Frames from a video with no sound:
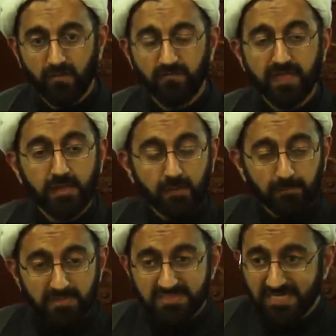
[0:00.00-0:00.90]
They
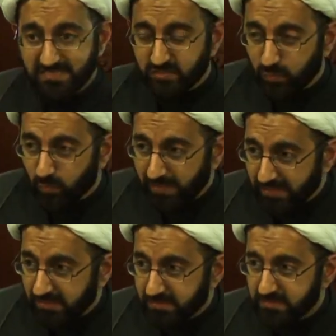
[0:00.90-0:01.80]
possess
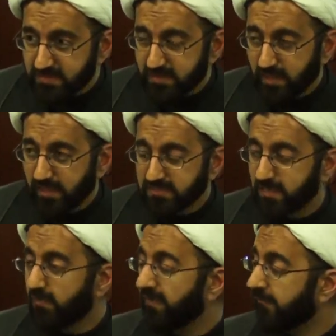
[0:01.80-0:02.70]
wings.
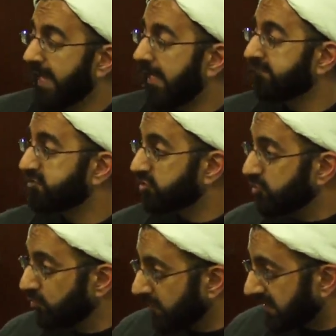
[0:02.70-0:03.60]
Some of them have
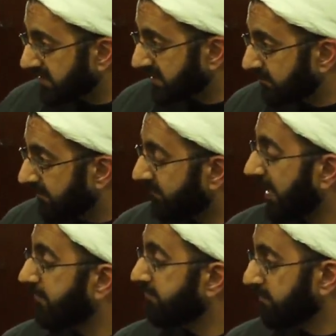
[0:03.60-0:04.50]
two wings, some of them
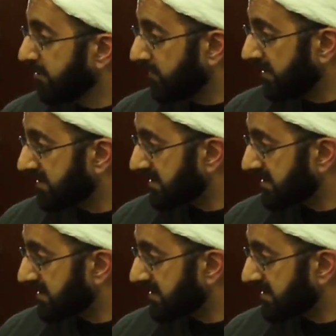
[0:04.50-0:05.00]
have three wings,